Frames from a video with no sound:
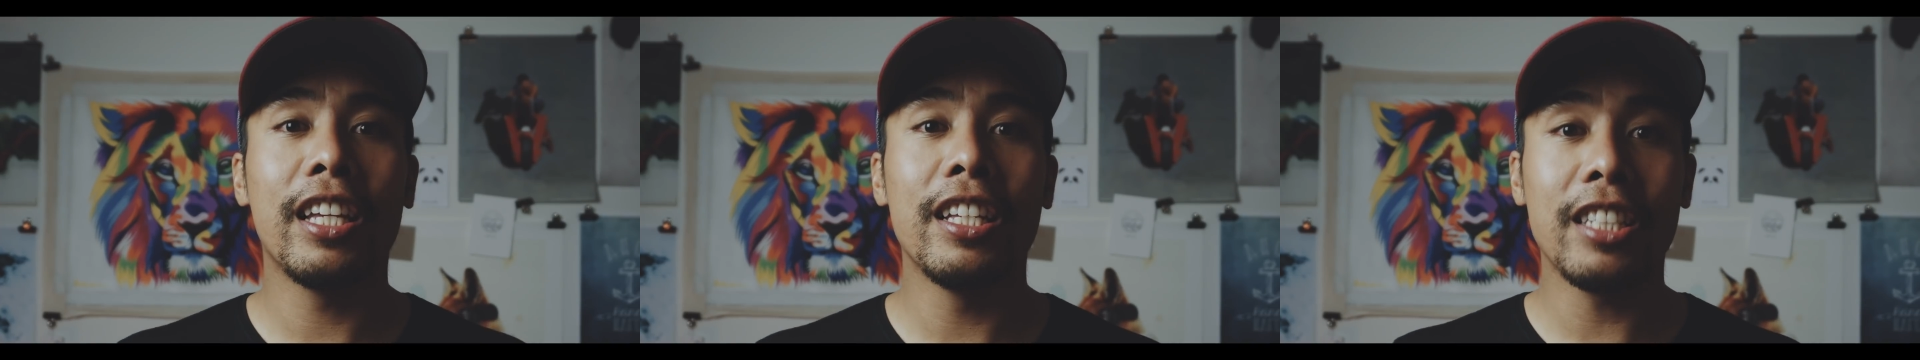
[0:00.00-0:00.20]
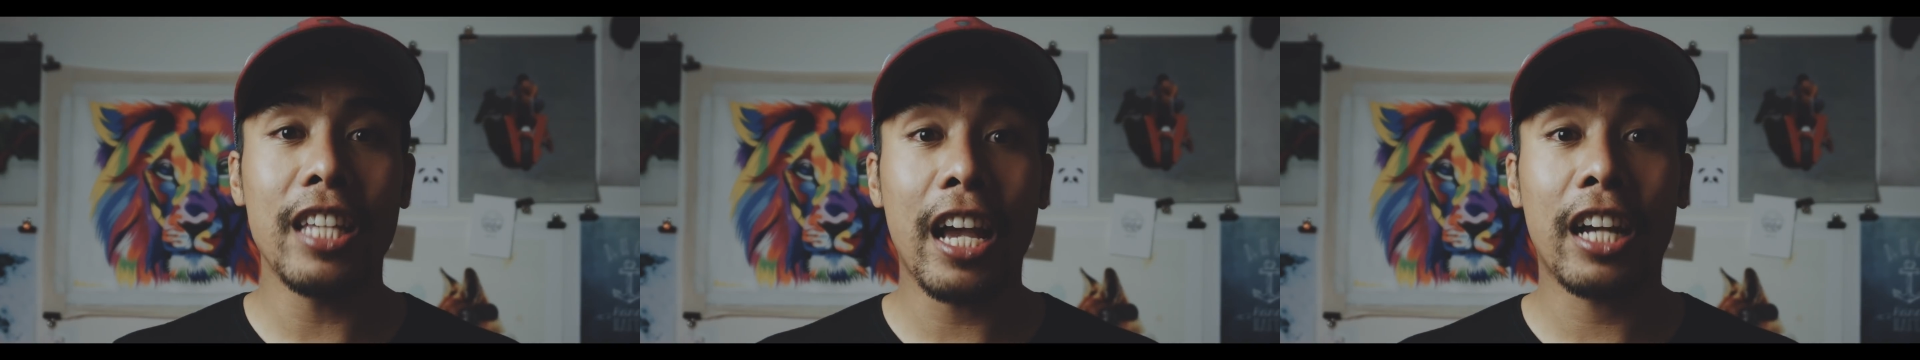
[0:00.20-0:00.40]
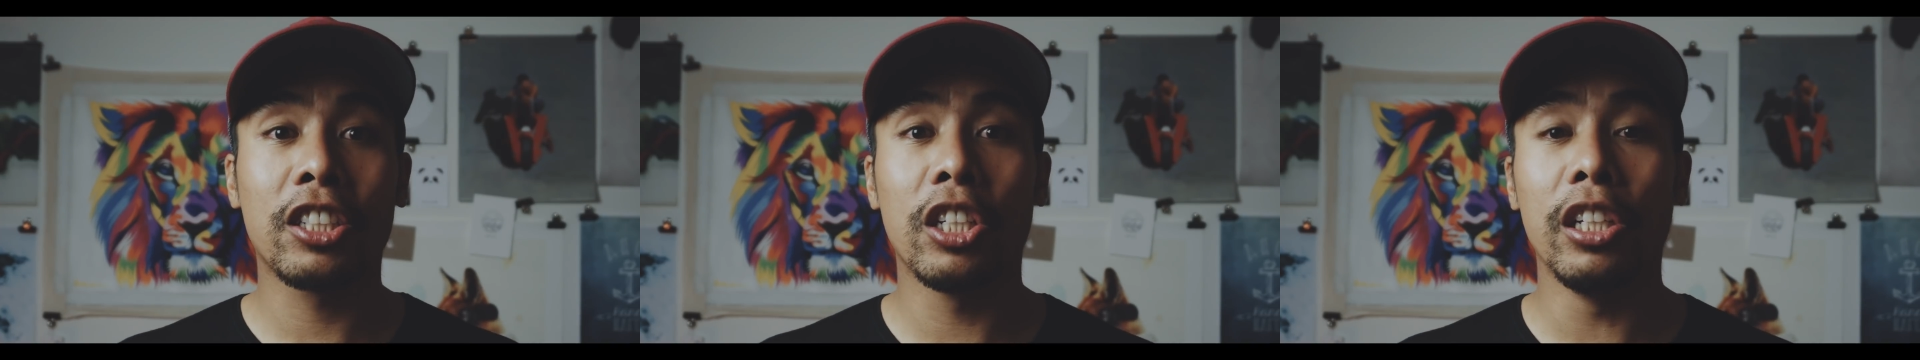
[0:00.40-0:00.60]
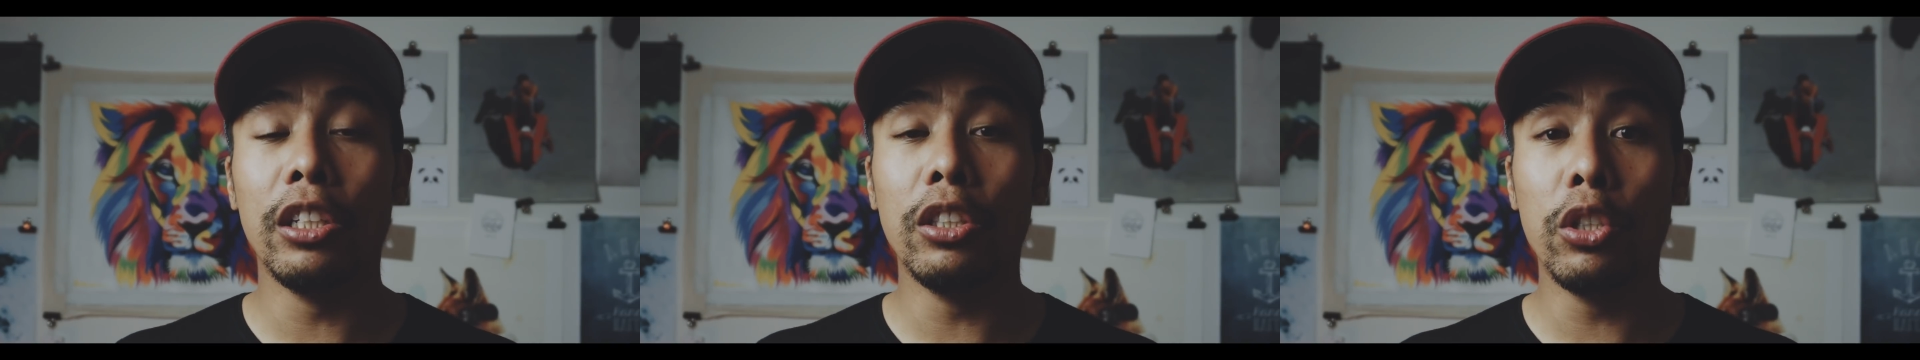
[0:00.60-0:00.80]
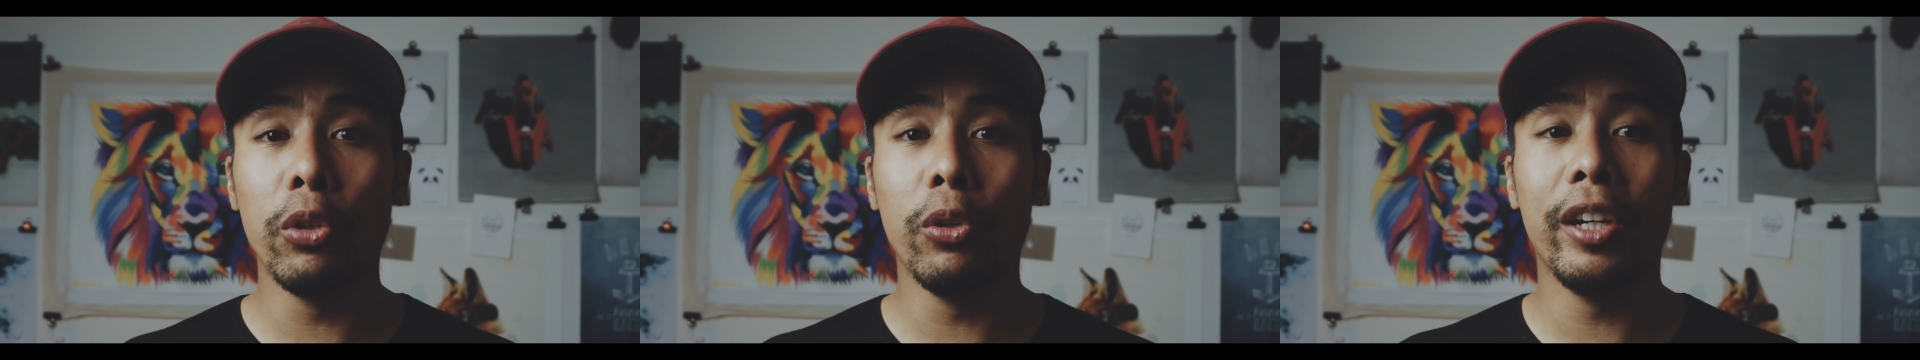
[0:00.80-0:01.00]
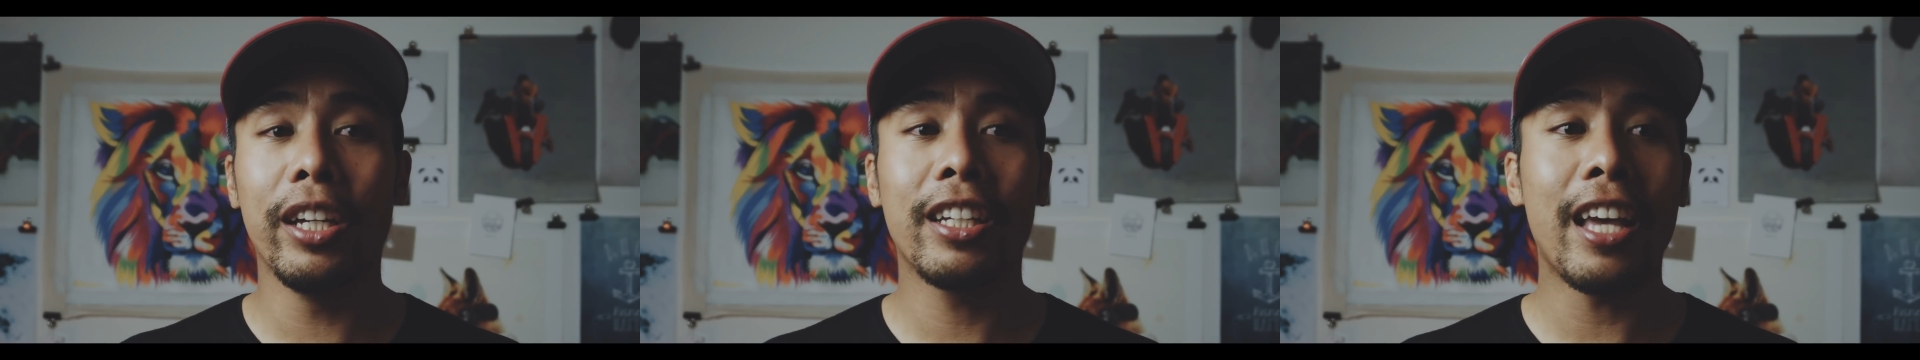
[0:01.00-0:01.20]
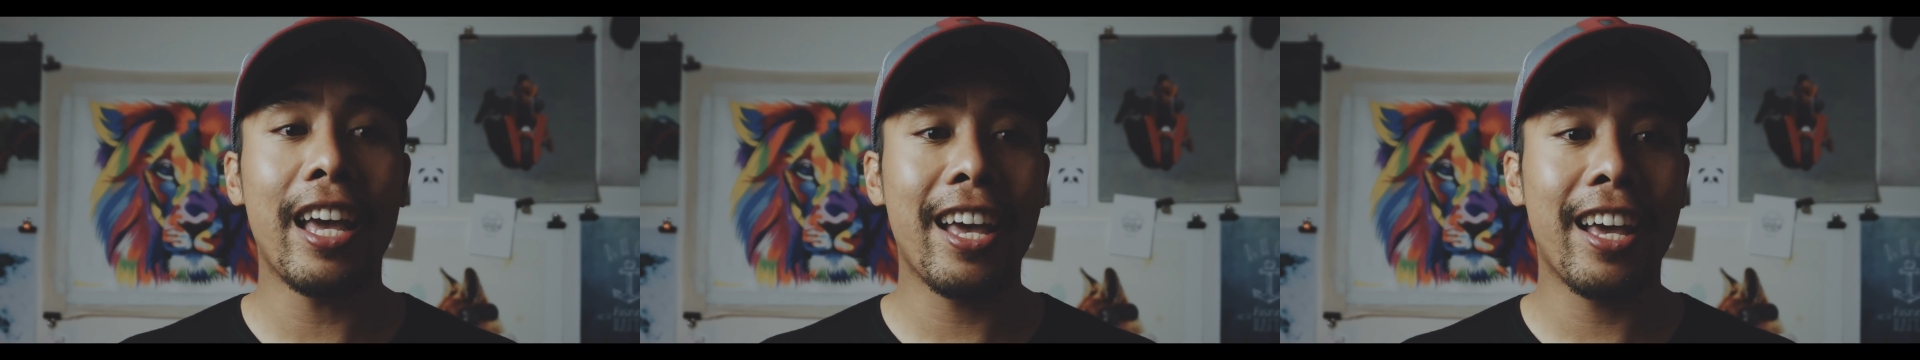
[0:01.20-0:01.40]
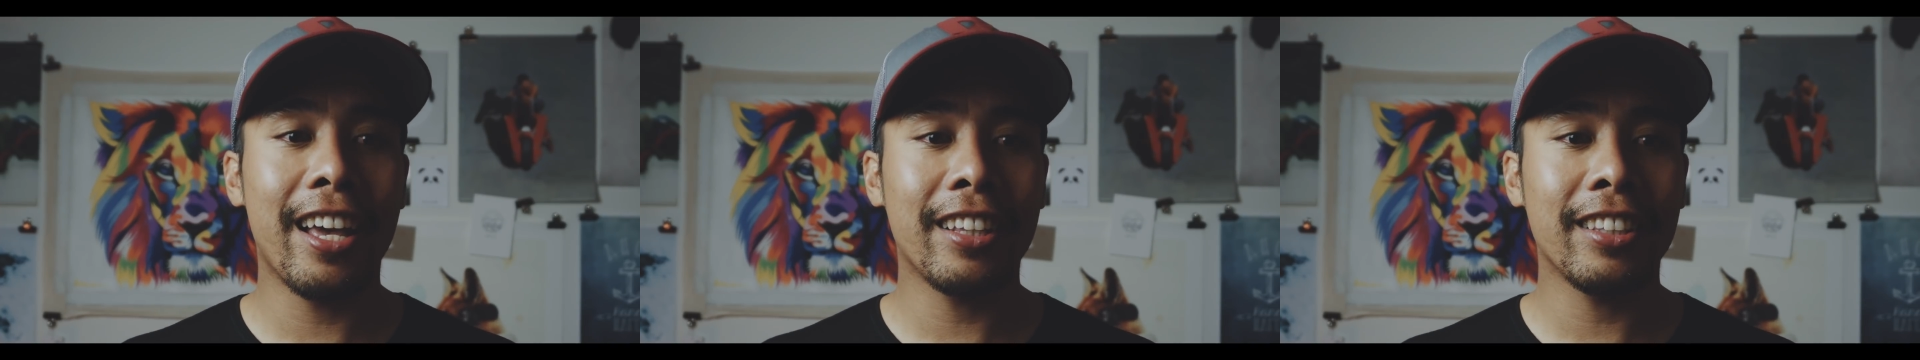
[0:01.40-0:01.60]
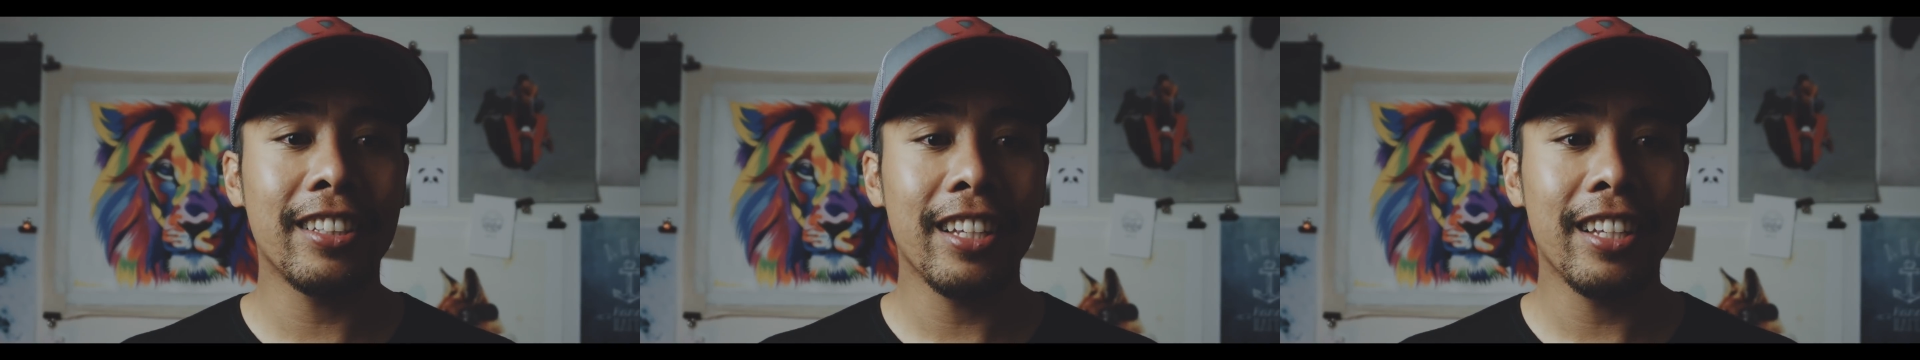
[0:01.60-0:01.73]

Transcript: he's actually doing, and